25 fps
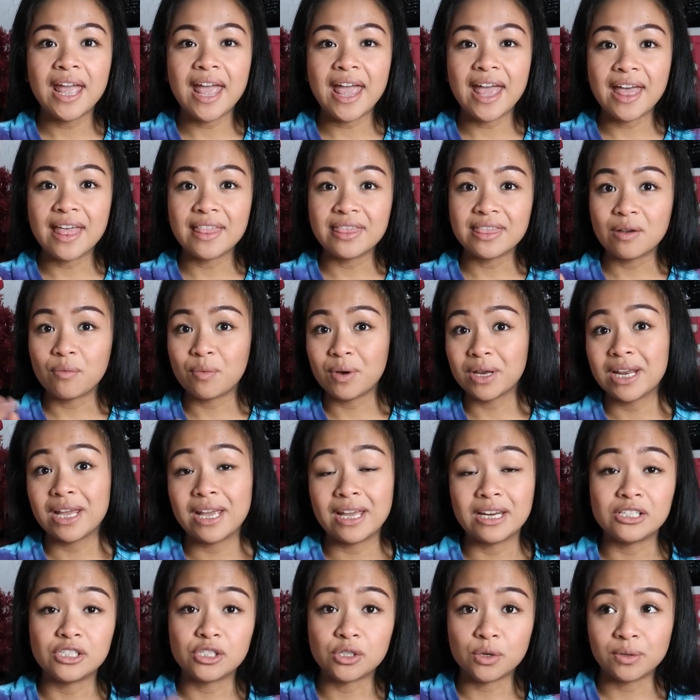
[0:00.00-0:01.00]
And they went
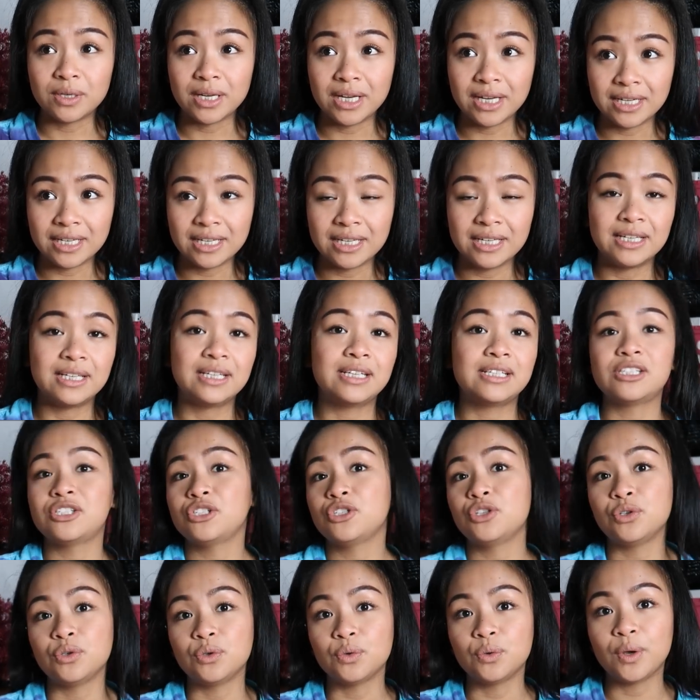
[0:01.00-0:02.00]
ahead and donated
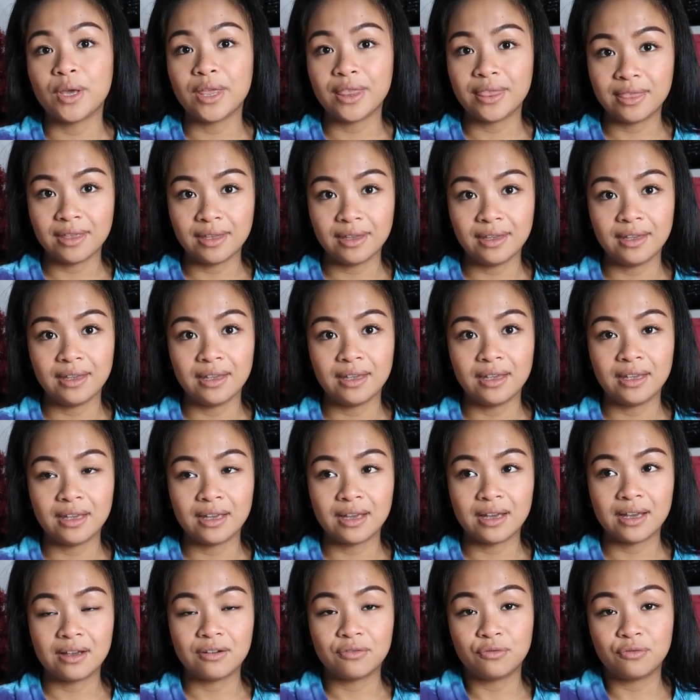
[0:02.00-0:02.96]
into the